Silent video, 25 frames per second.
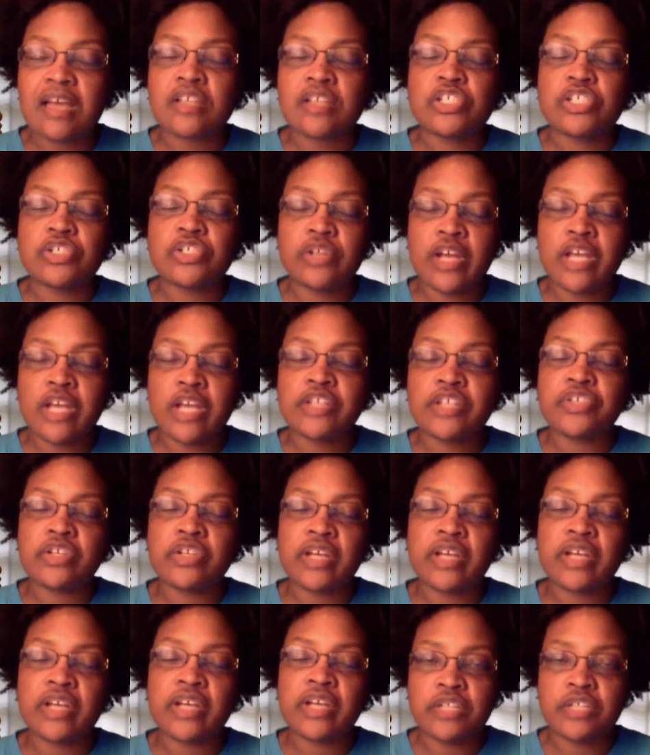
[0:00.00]
a stranger to
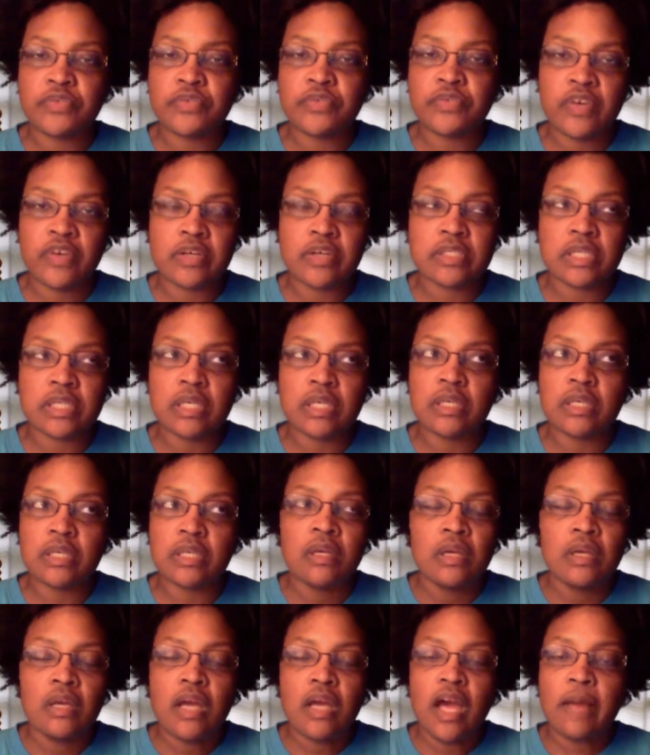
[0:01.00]
controversy.
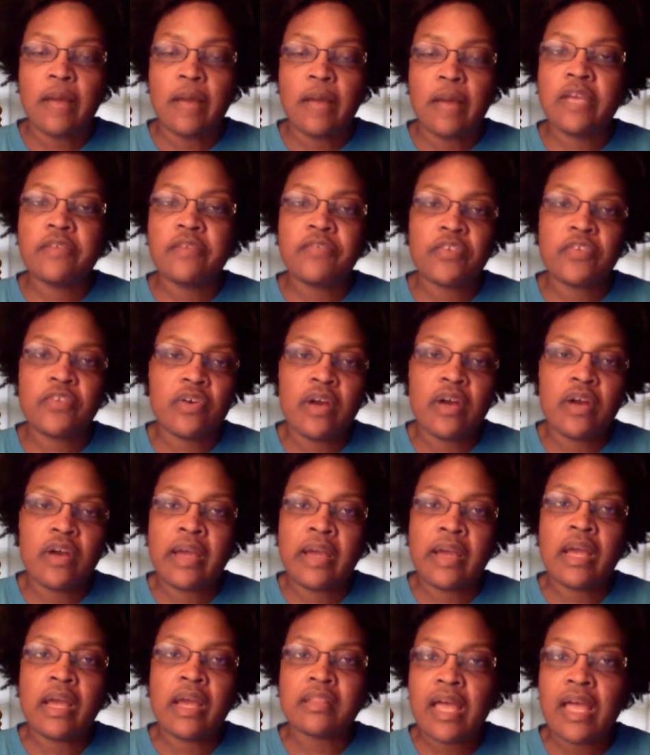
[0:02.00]
I mean, for crying
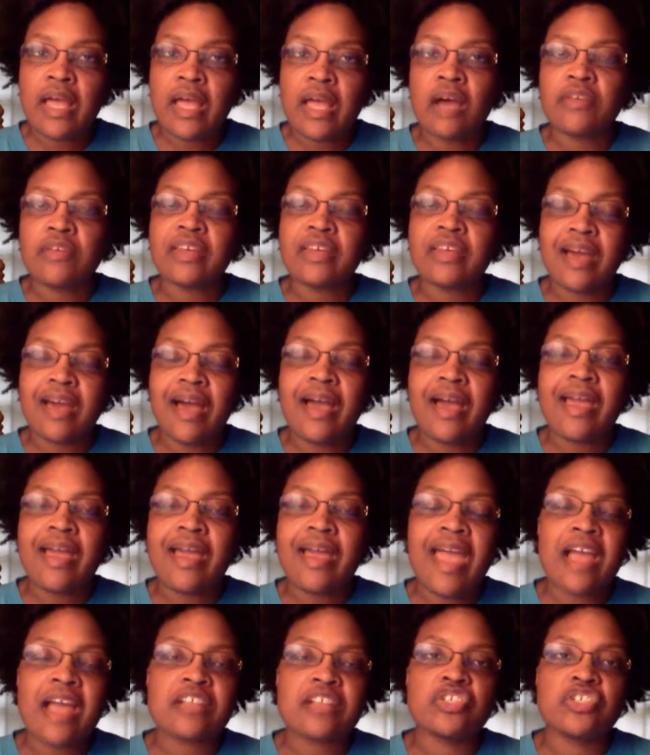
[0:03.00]
out loud, the guy
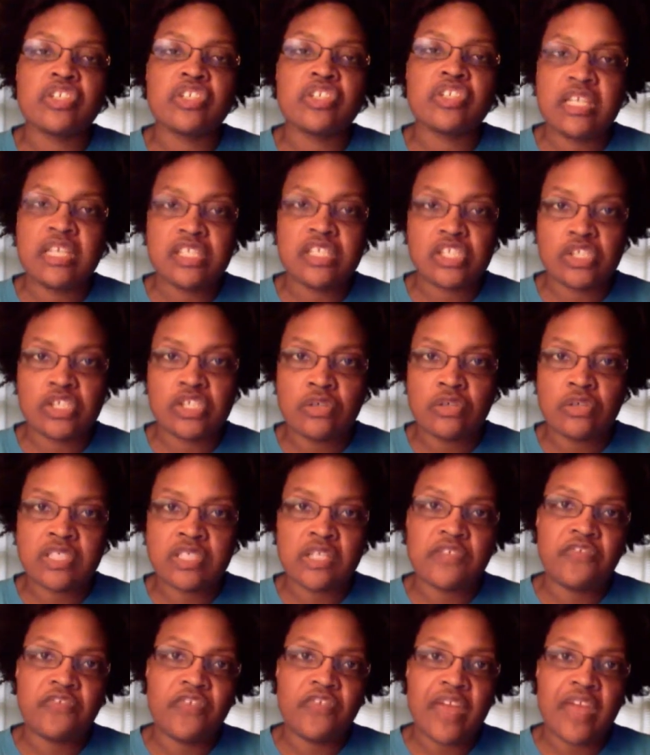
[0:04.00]
actually insults
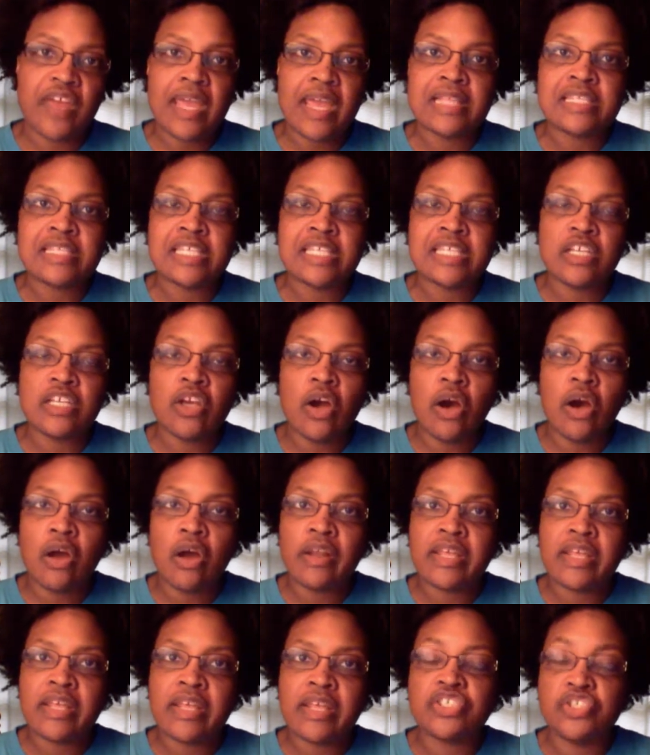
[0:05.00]
his fans in the
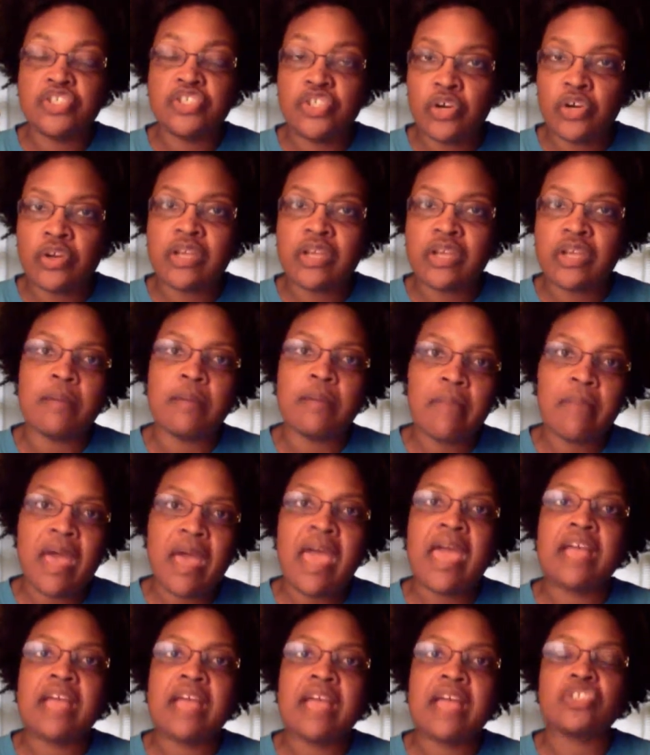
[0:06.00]
audience during a
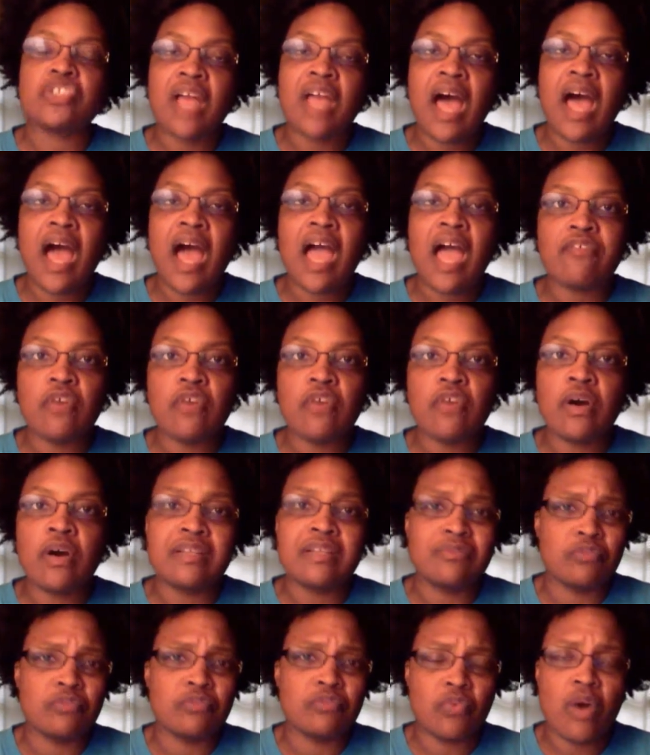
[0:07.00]
match live
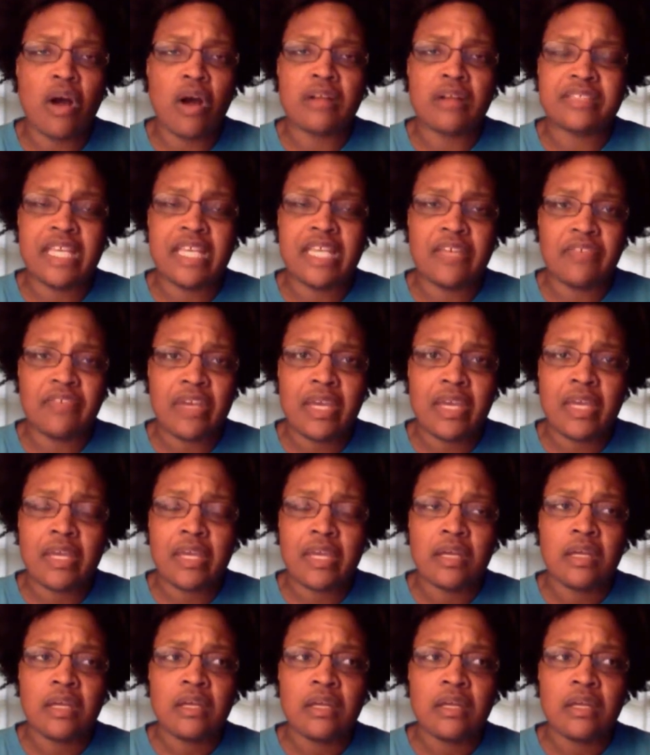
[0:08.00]
on Raw TV.